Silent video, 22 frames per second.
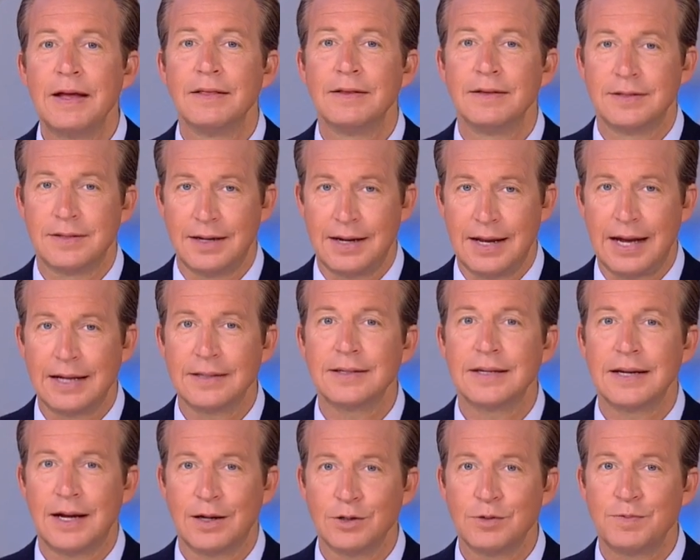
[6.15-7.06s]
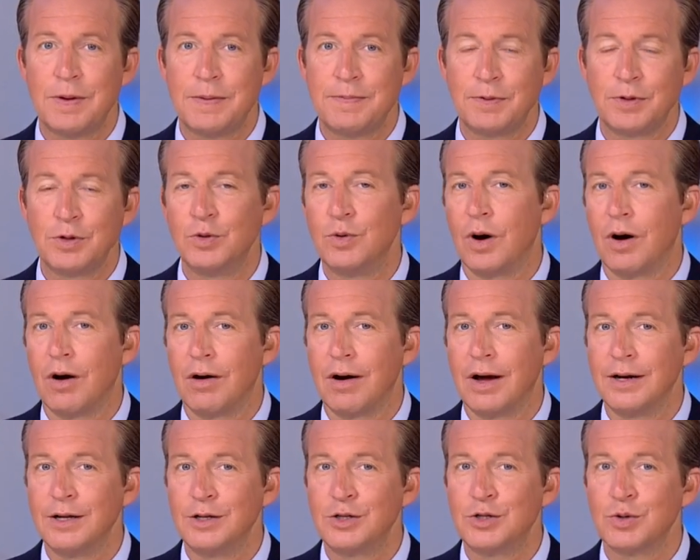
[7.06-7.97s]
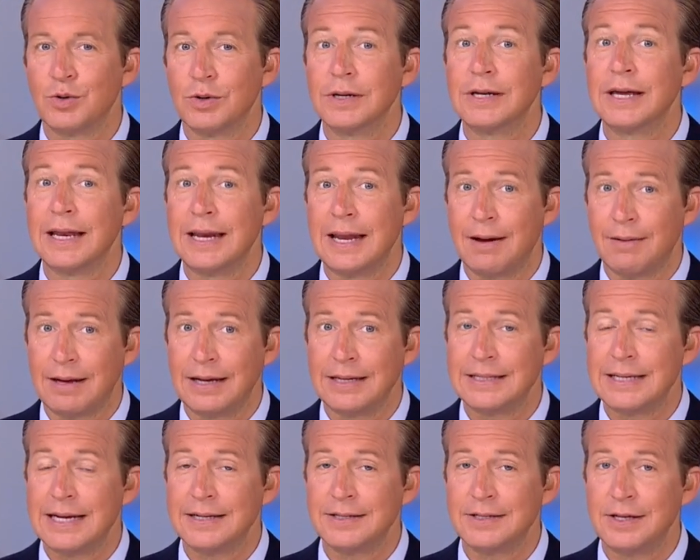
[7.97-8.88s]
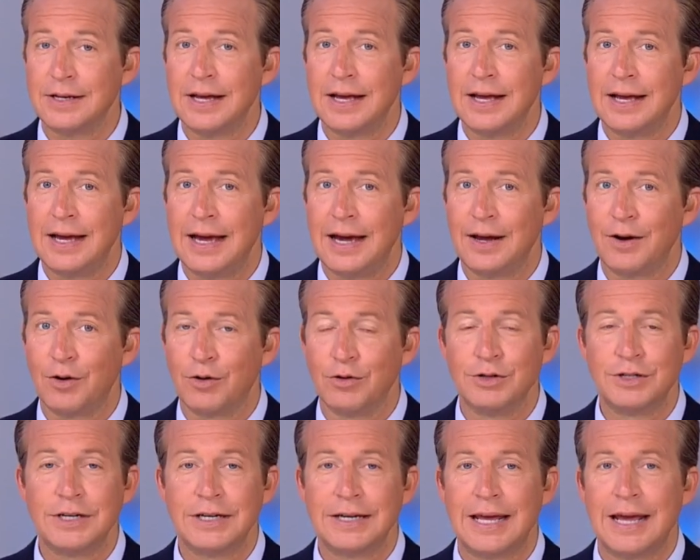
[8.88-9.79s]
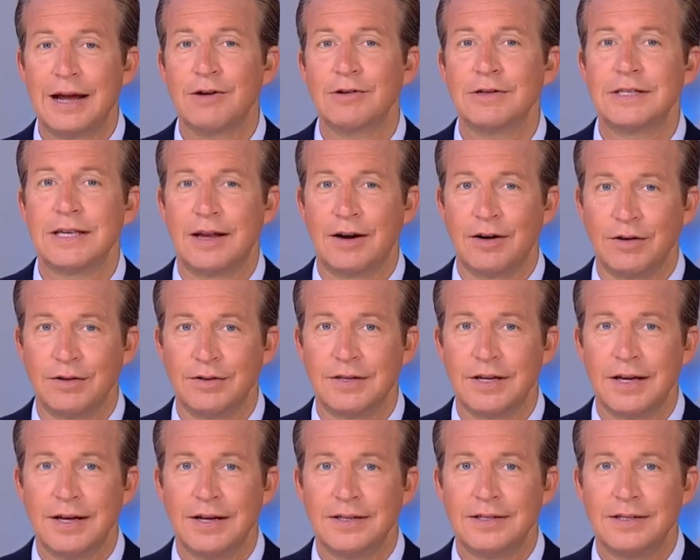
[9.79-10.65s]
The city has announced people who are uninsured can now get tested at urgent care centers.